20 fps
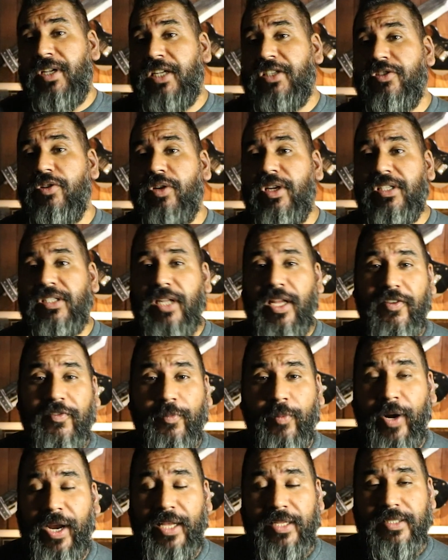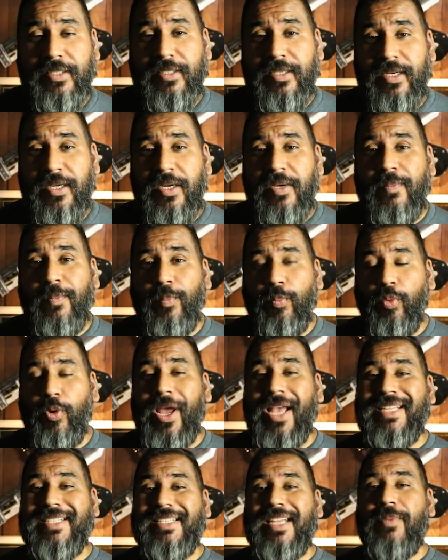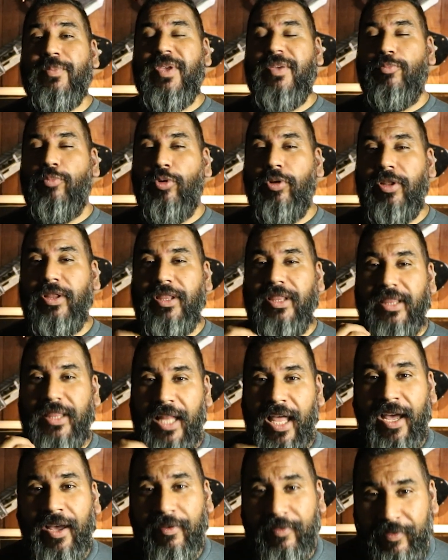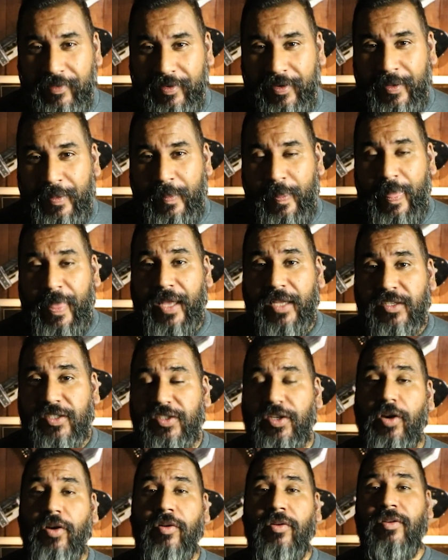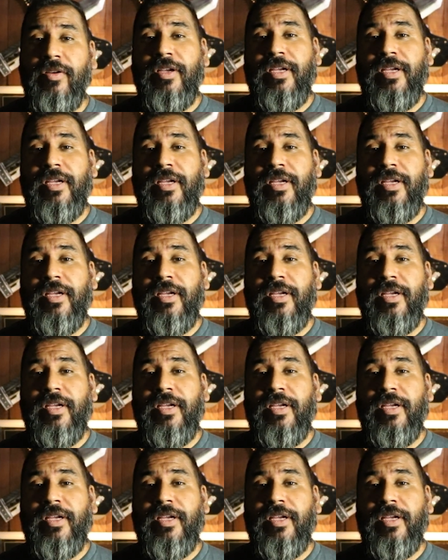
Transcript: that's known as love brands, brands that people love. And so